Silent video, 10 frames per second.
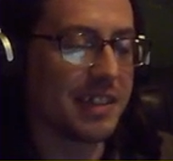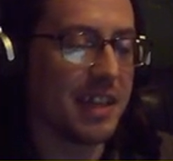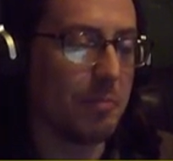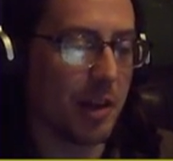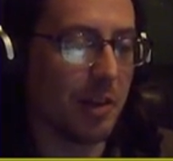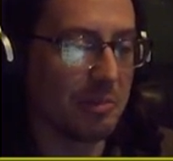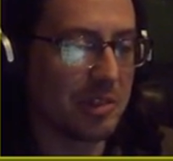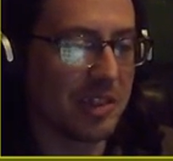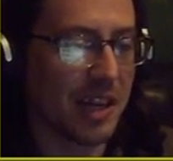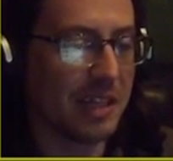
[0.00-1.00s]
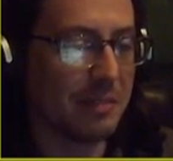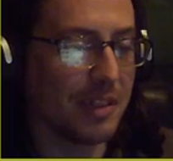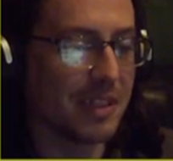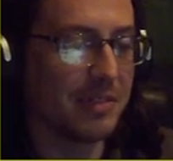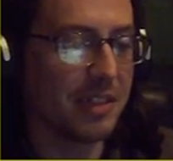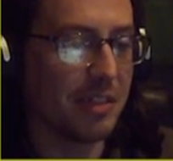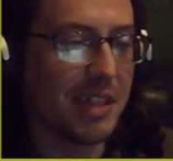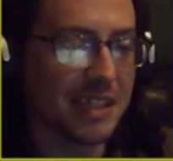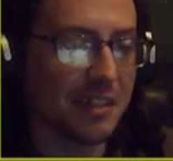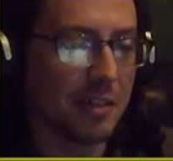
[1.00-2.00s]
on him and I will trade my two two
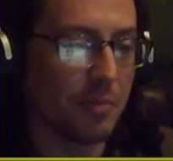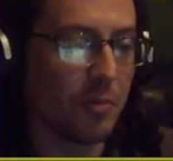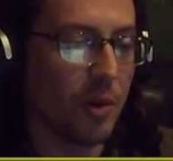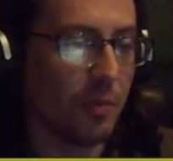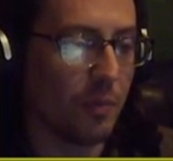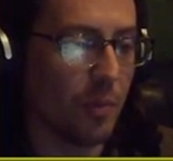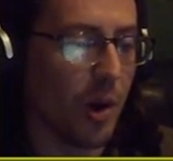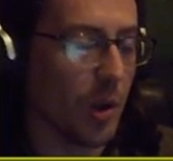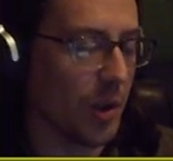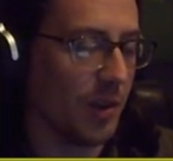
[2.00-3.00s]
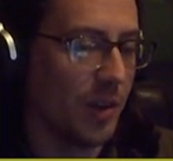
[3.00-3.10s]
into the one one.